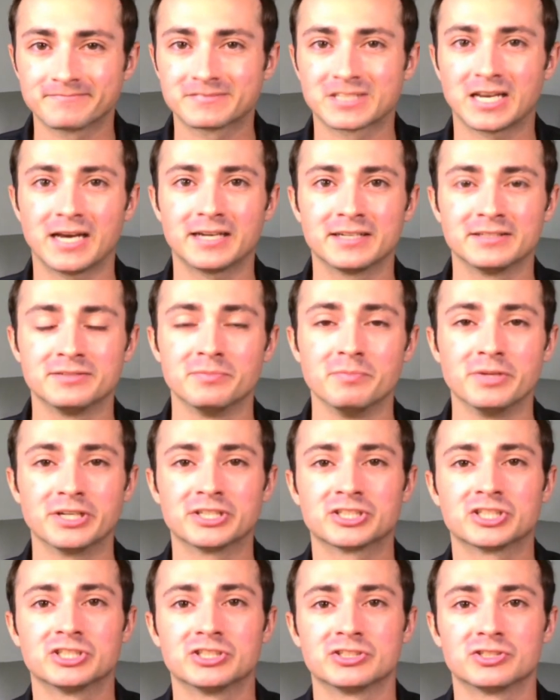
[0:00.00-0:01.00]
kind of
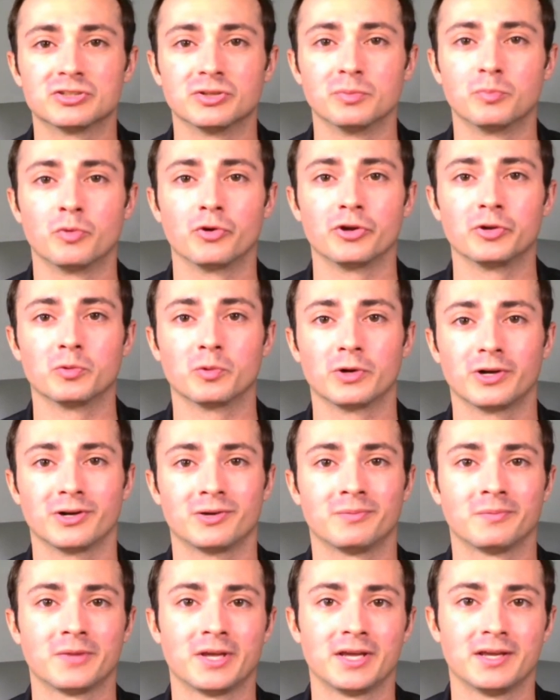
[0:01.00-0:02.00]
diminishes to the point
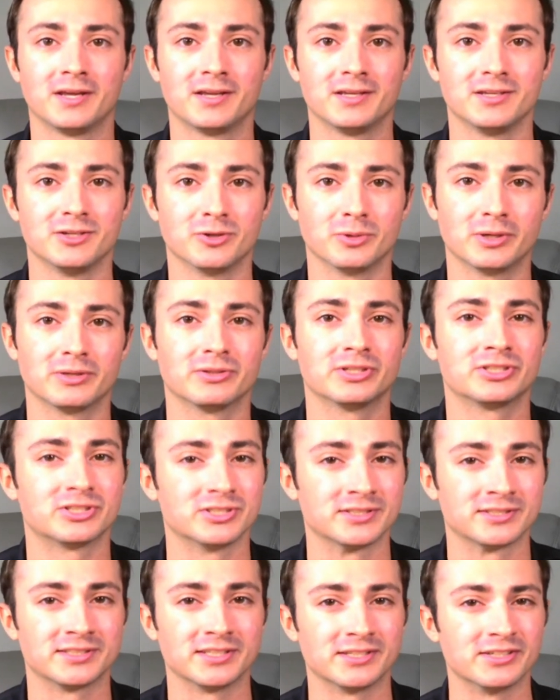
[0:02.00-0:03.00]
where, you know what, let's
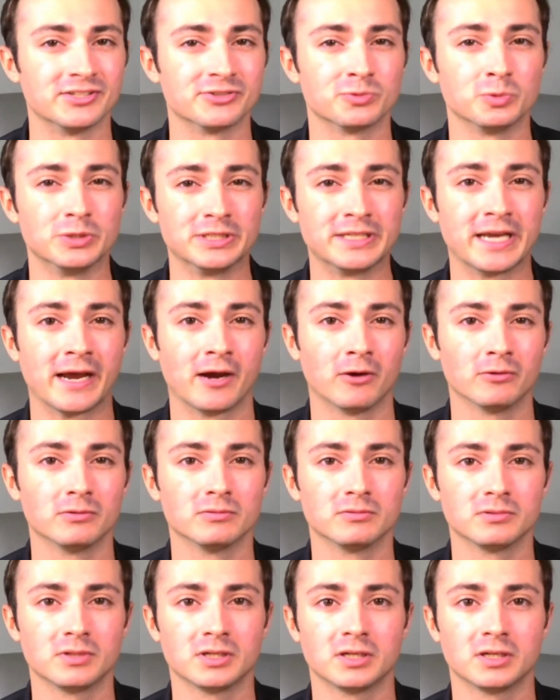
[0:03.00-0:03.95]
just sit this week out.